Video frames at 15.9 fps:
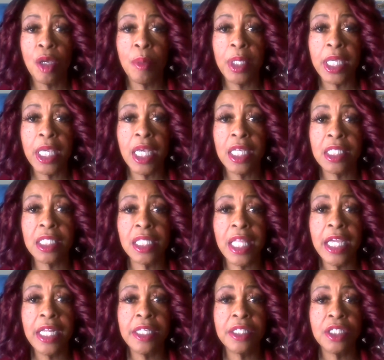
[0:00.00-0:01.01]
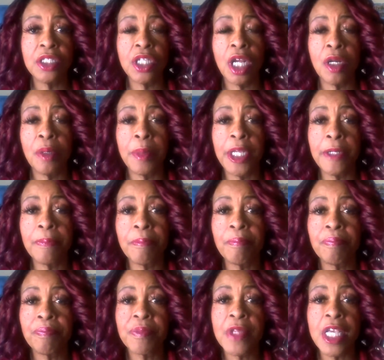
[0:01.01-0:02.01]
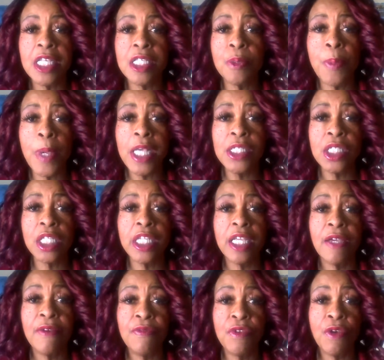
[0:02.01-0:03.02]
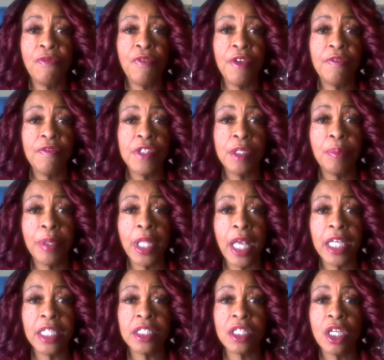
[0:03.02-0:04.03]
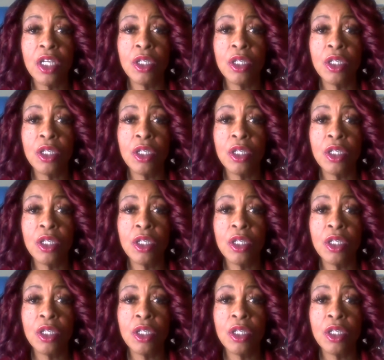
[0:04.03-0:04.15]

Because, ladies and gentlemen, especially if you're 50 plus,